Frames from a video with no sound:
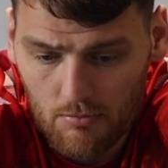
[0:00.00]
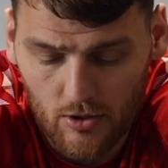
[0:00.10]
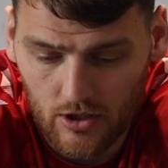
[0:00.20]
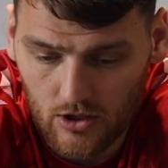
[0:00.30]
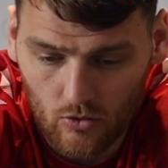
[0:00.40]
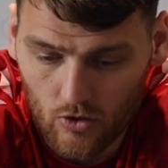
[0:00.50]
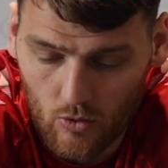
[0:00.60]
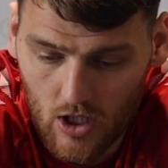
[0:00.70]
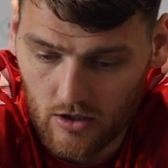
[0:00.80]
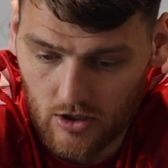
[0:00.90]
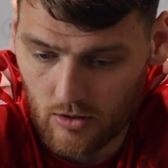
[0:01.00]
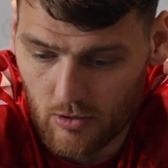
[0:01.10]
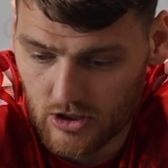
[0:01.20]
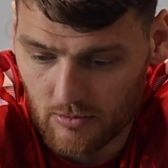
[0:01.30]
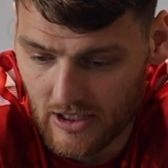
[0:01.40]
putting in all the work that you
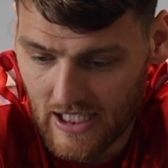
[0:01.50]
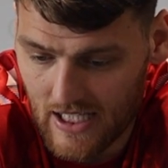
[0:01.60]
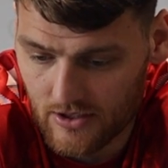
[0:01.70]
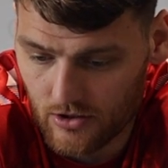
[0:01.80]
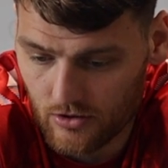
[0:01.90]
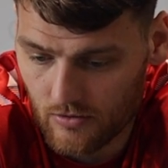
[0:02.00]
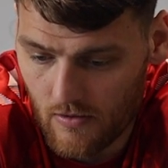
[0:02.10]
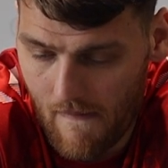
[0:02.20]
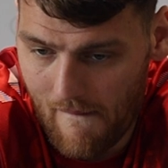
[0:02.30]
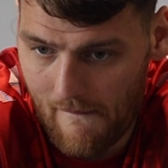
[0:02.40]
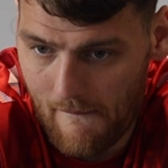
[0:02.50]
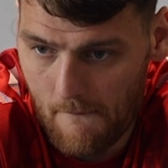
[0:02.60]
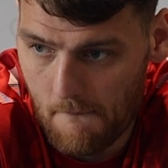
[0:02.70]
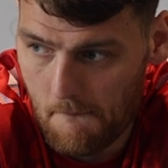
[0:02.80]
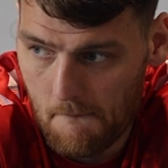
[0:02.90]
possibly can do,
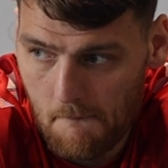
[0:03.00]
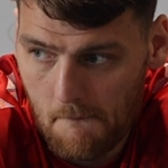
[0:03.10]
um,